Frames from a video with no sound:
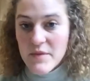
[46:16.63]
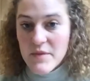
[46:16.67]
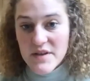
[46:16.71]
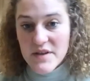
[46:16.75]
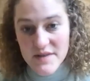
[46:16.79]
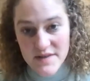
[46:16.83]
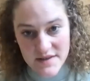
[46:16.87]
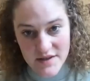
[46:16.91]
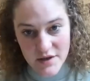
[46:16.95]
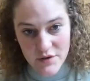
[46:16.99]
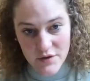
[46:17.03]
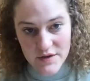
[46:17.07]
and
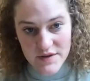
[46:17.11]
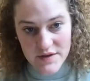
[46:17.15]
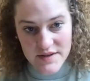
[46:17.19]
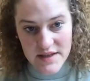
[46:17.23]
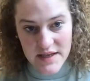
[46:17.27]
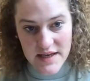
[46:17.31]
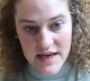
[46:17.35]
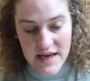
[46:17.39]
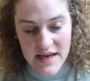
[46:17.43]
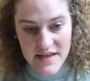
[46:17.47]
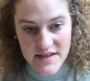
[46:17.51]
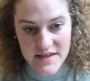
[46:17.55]
still is
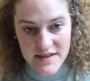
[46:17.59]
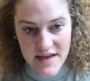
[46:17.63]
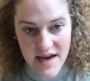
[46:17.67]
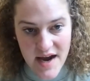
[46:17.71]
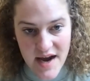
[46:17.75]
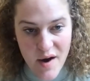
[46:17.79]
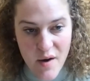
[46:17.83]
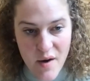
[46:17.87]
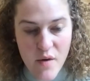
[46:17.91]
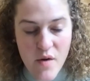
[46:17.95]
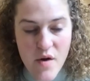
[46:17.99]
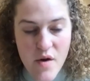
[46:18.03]
the case
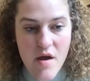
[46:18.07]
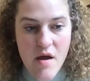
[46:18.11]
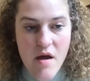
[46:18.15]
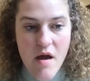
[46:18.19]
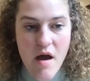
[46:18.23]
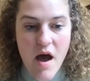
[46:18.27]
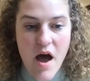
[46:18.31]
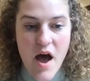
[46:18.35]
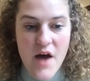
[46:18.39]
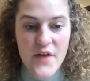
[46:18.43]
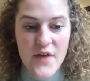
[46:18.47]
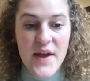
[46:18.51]
now,
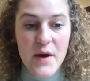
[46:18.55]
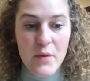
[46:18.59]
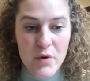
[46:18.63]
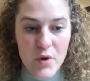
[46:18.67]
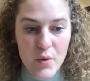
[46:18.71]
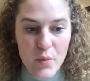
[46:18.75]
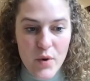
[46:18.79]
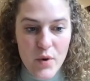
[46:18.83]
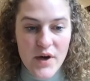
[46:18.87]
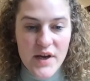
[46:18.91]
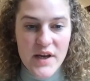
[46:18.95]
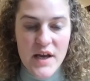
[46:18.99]
they
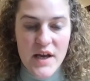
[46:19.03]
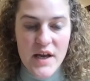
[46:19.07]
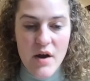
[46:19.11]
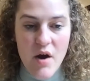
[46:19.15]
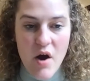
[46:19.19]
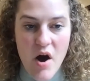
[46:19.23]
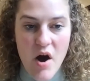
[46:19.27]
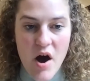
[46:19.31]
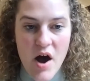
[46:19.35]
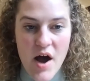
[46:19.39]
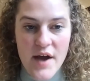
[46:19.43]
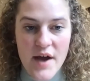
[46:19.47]
were working
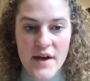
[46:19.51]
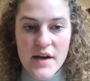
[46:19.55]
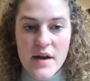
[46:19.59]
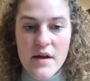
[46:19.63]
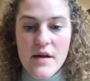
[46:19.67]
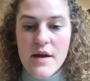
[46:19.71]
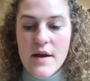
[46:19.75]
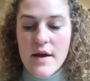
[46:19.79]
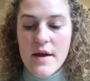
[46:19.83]
on